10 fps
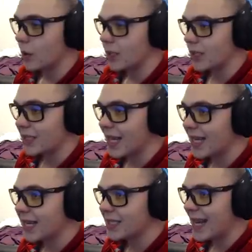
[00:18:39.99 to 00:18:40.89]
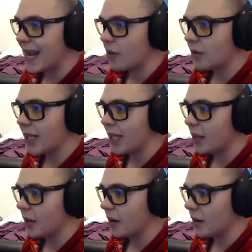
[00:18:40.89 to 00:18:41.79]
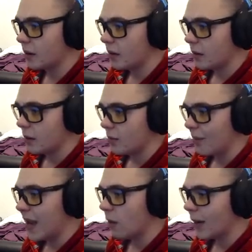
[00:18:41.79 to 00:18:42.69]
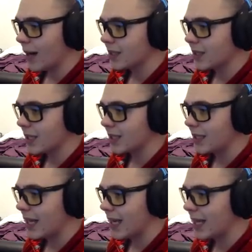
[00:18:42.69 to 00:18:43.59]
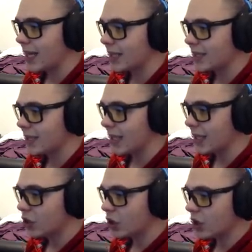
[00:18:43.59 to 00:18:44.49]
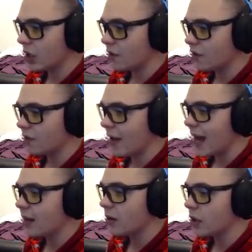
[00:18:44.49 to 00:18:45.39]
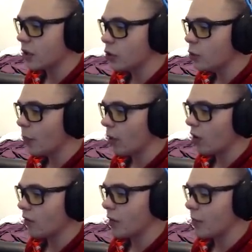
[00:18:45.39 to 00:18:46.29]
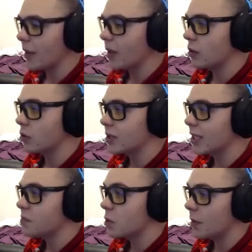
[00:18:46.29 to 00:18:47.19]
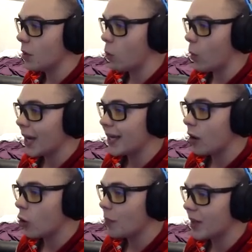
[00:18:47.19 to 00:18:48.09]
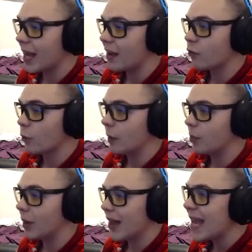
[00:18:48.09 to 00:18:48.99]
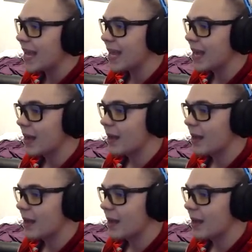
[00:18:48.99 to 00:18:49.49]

So a 2nd down here. Matt Ryan's going to take it. And he's just going to fire to Hooper over the middle, who seems to be wide open every play.